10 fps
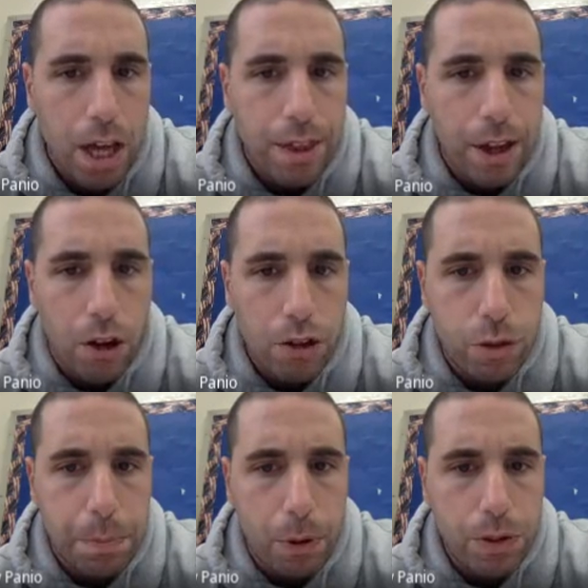They
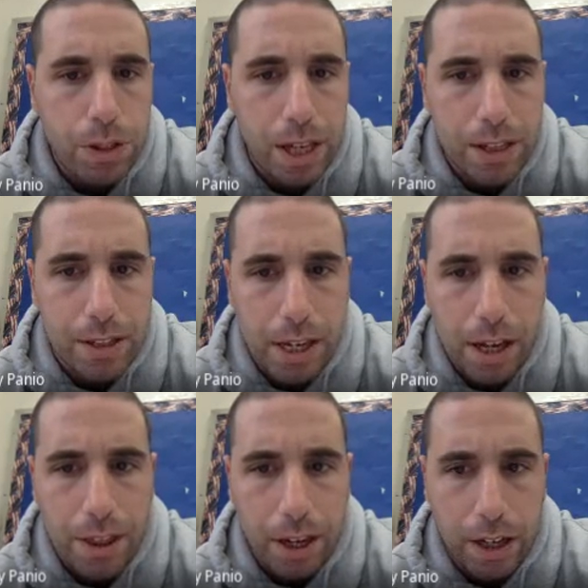also opposed the
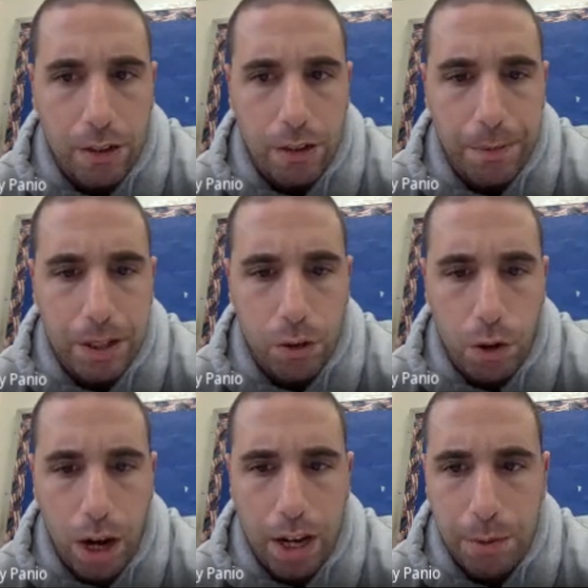idea that government
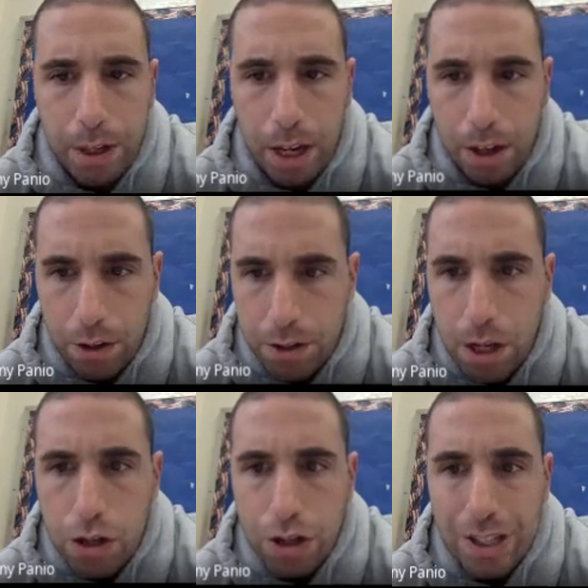or anyone else
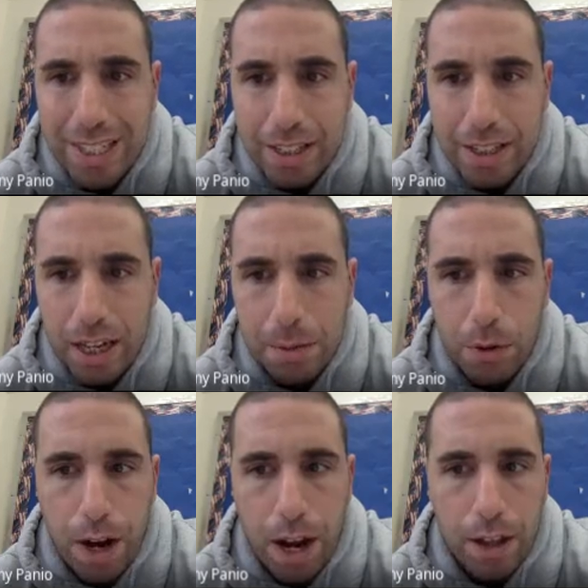should dictate
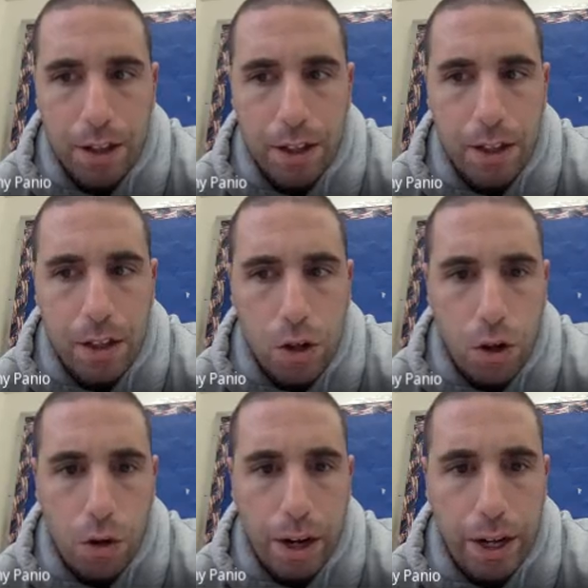morality
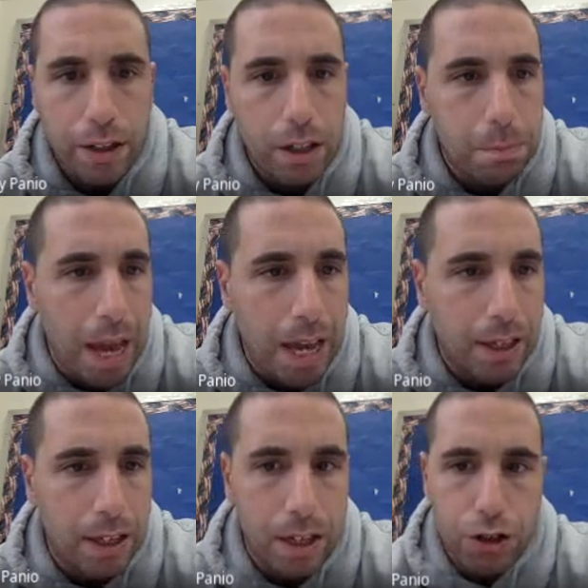or regulate
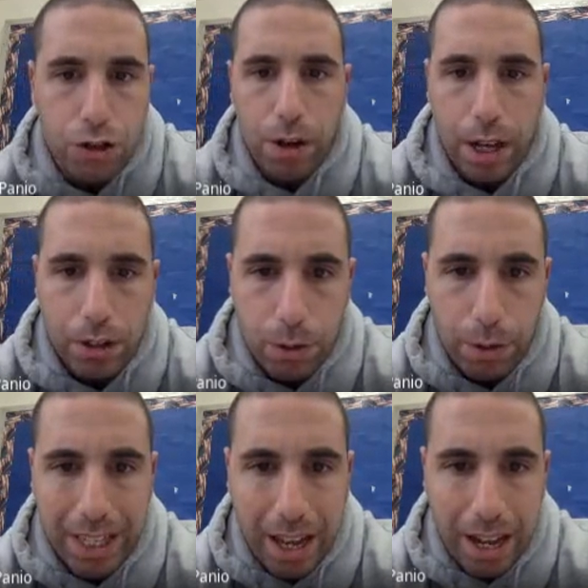banking and trade. So
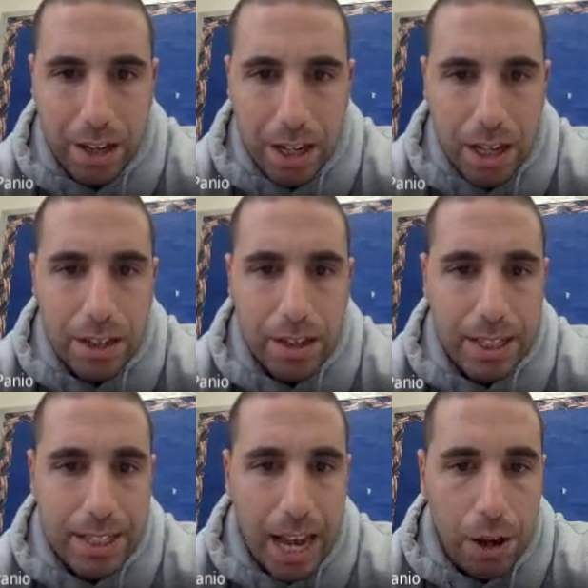again, the
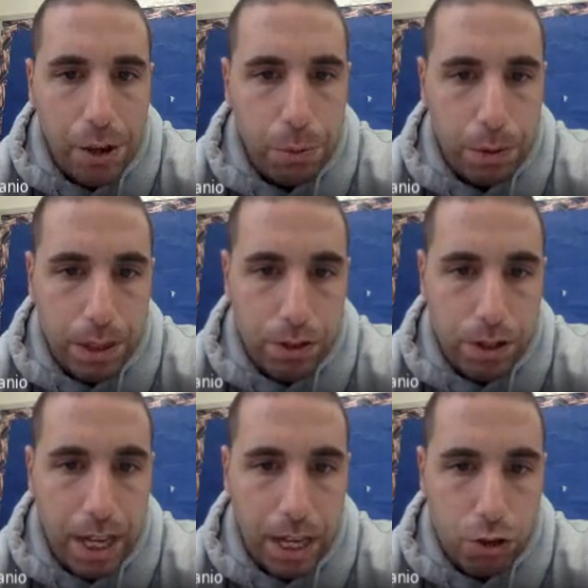South, with their
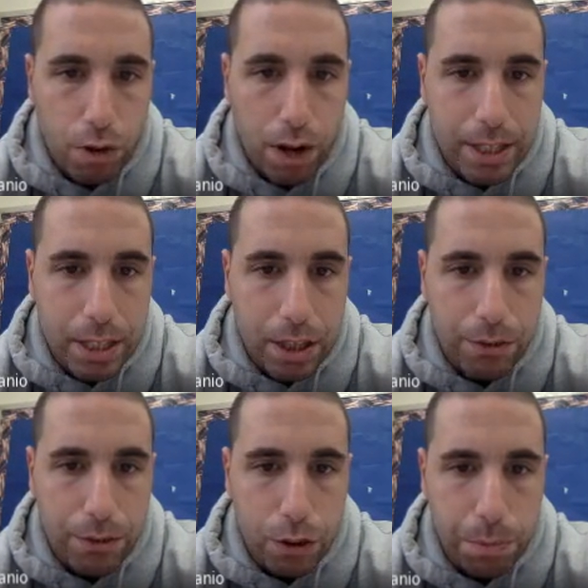states' rights and their
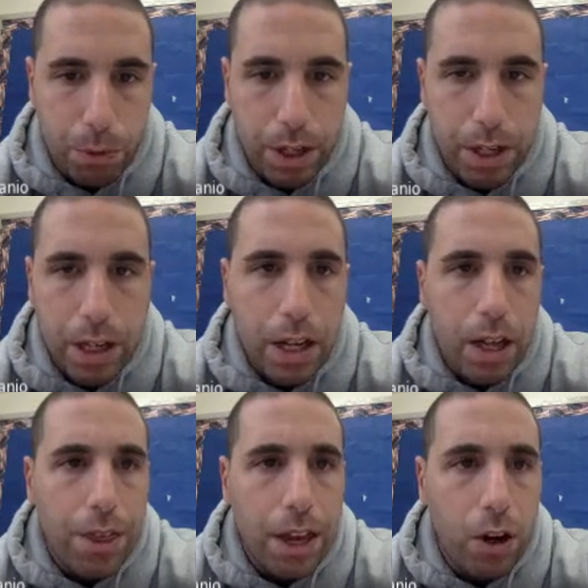viewpoint,
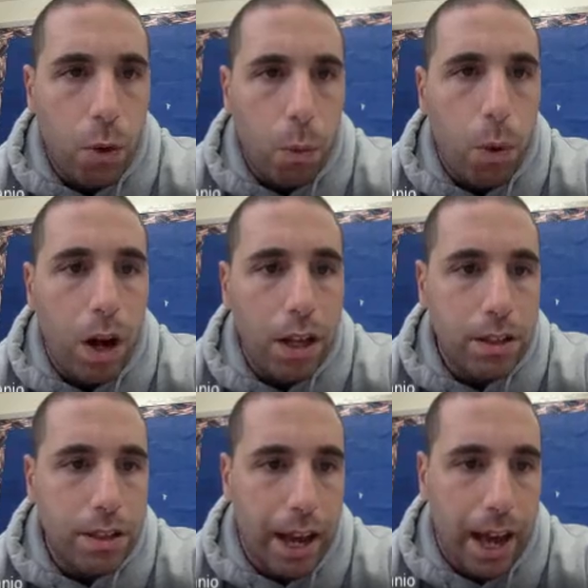they don't want
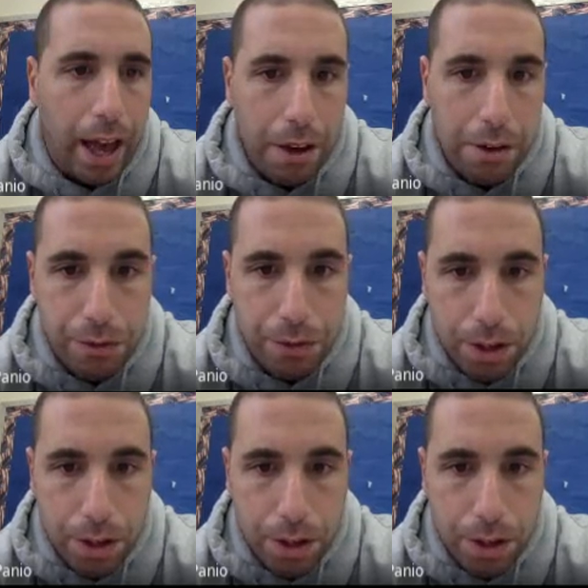to have